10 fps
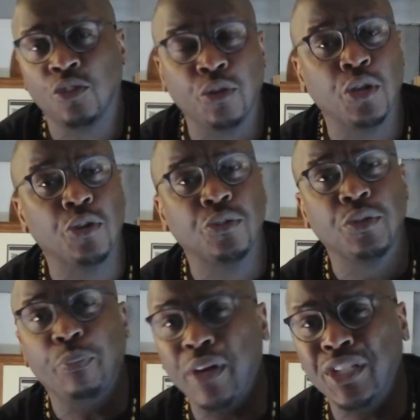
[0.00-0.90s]
trigger
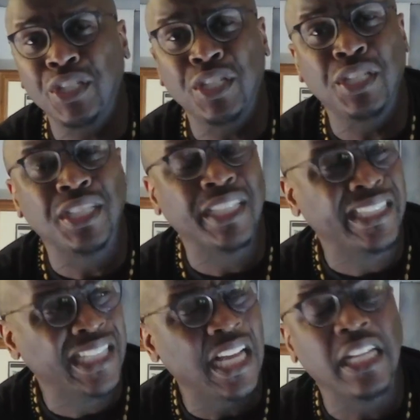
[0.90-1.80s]
depression and
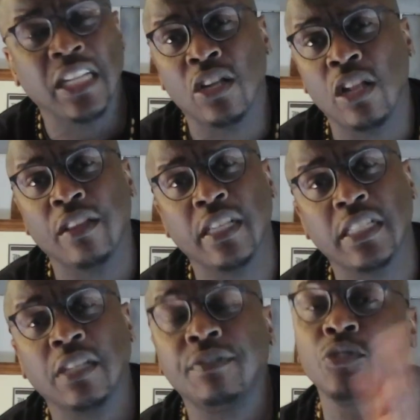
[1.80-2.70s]
anxiety and all of that stuff.